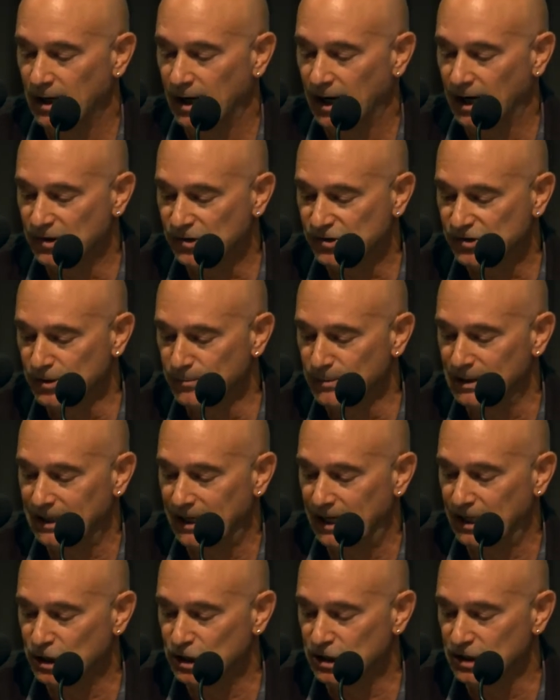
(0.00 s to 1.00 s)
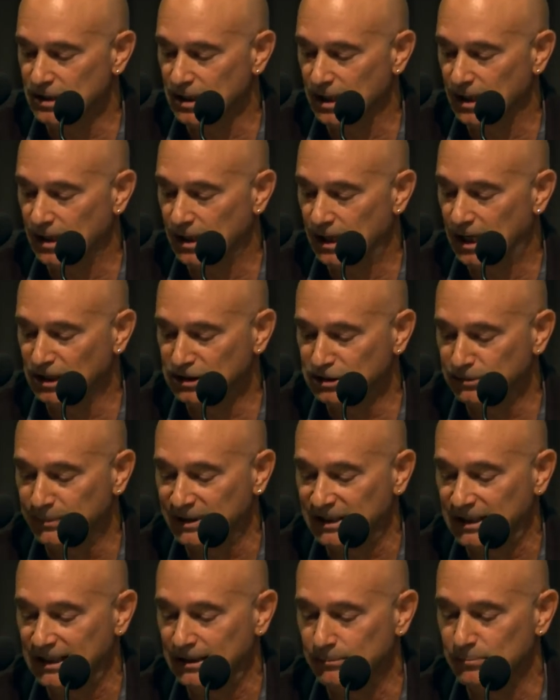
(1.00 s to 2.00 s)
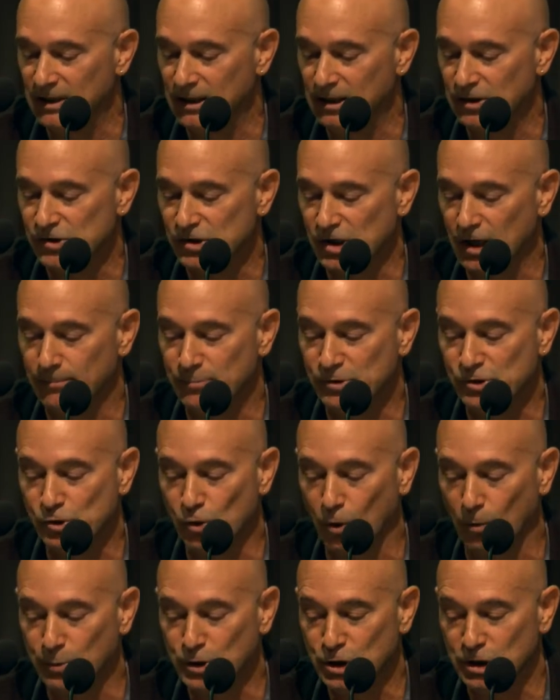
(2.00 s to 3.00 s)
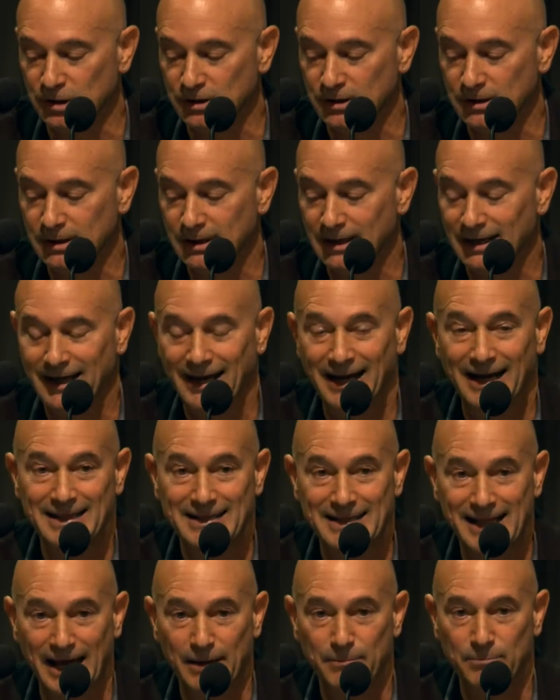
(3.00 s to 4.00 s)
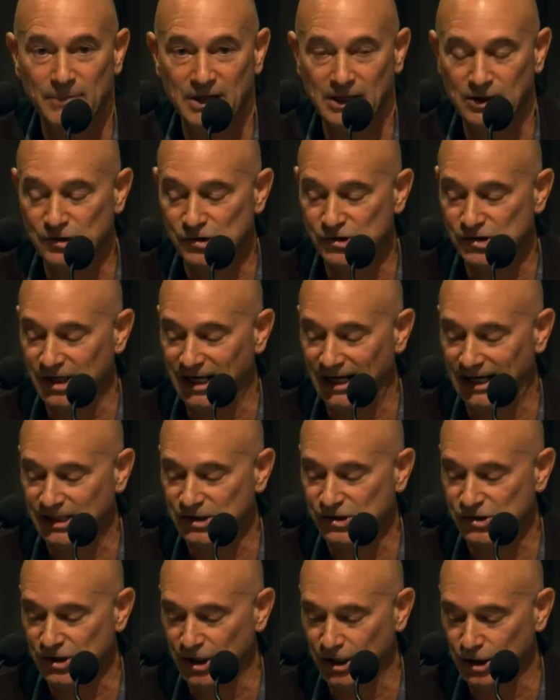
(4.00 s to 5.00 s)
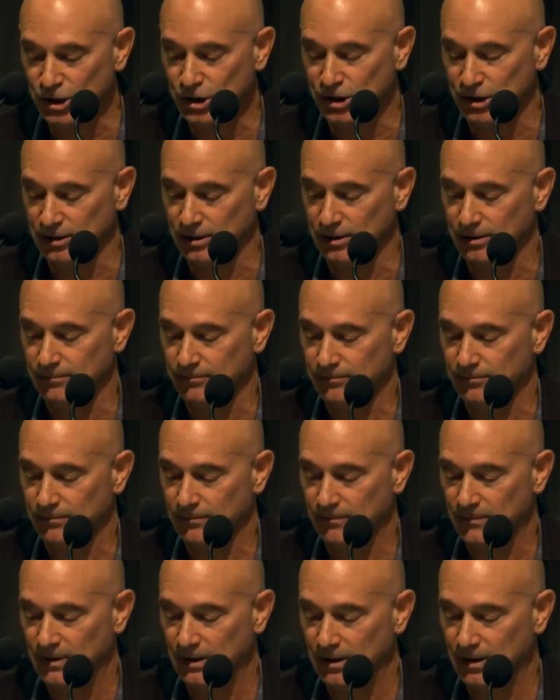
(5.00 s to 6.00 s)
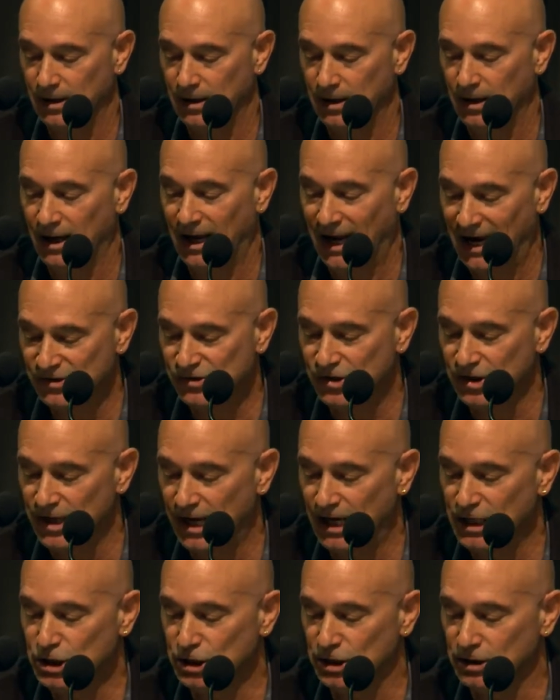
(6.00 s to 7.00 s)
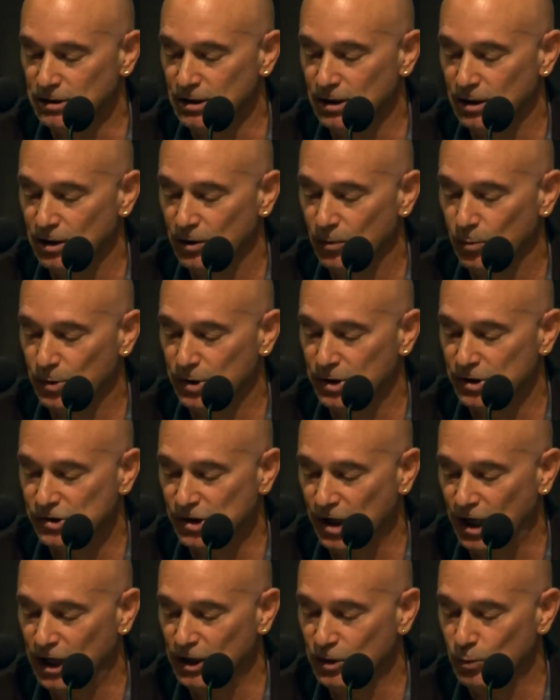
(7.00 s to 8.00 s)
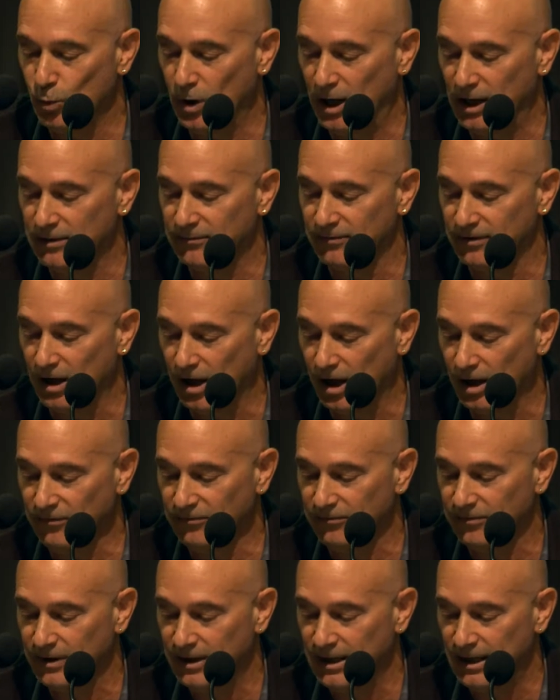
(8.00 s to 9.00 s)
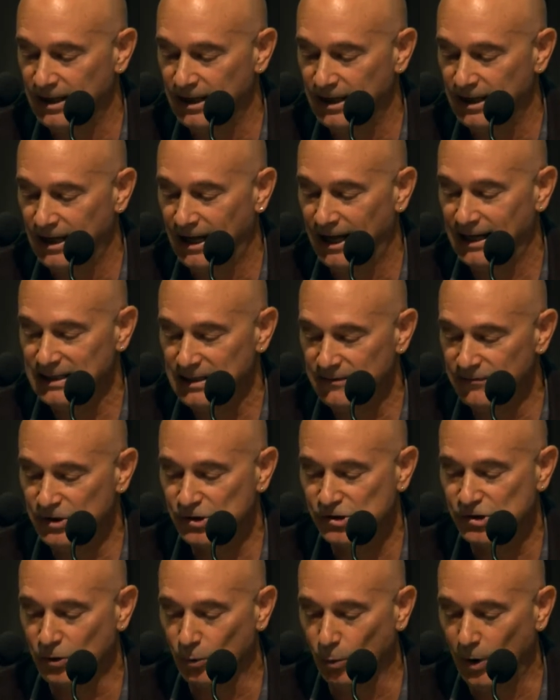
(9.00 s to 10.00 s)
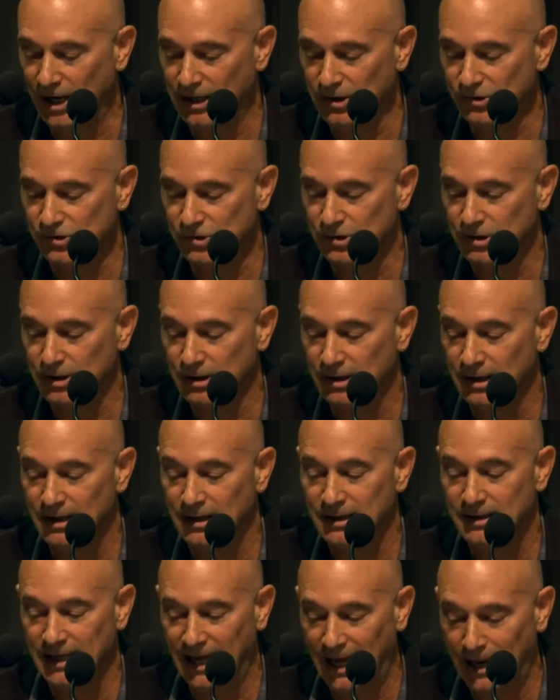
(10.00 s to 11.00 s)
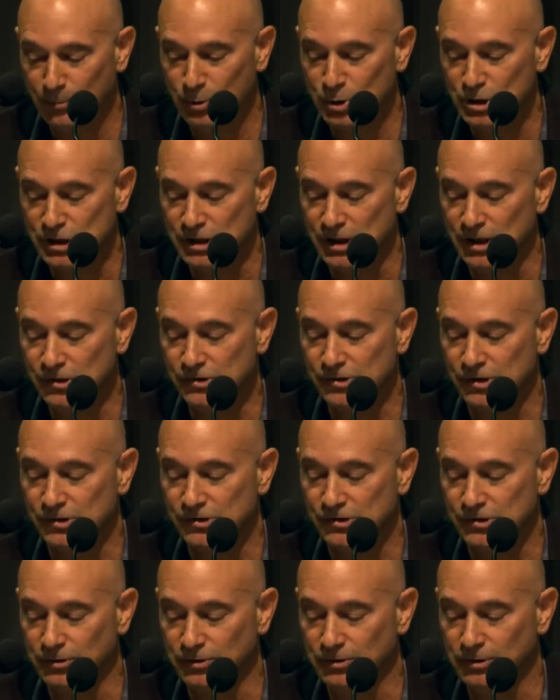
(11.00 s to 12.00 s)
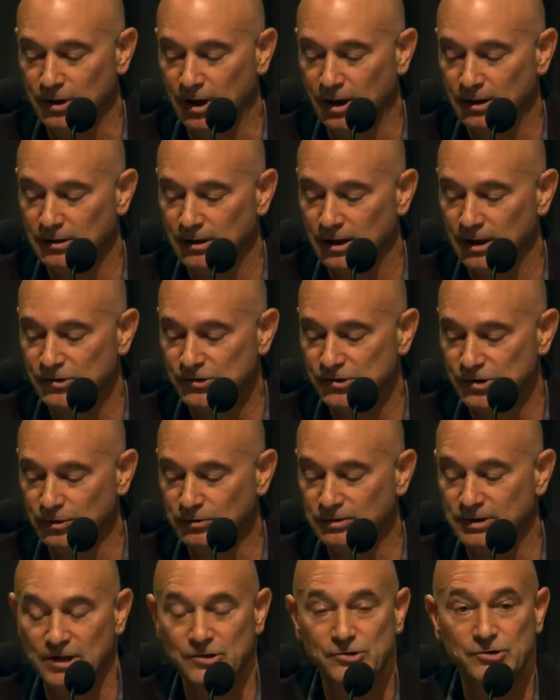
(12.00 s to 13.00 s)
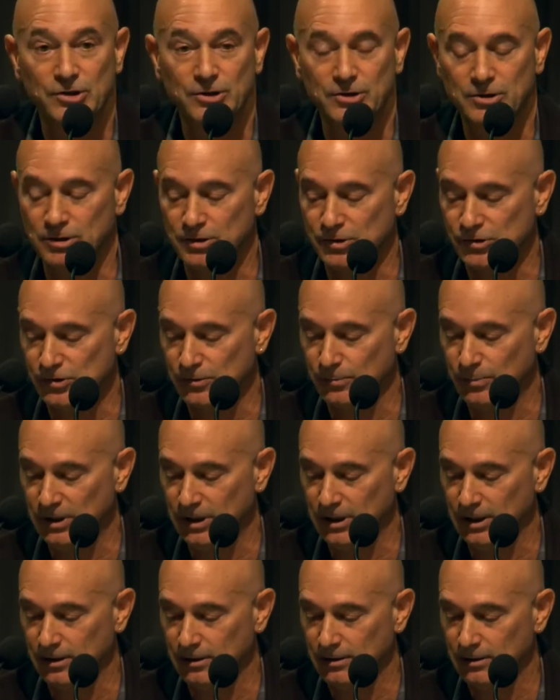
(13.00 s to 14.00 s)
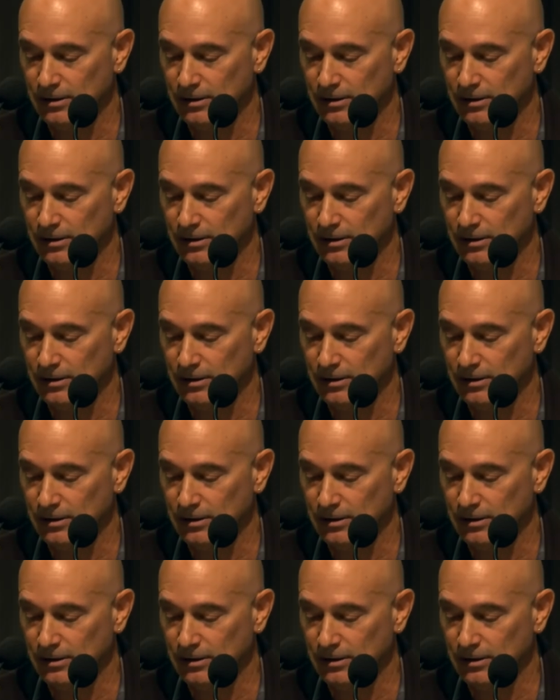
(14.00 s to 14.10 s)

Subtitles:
assimilation ultimately means absorption, and that means extinction. As a nation, with its own way of life, and even as a race, the Aborigines are still destined to disappear.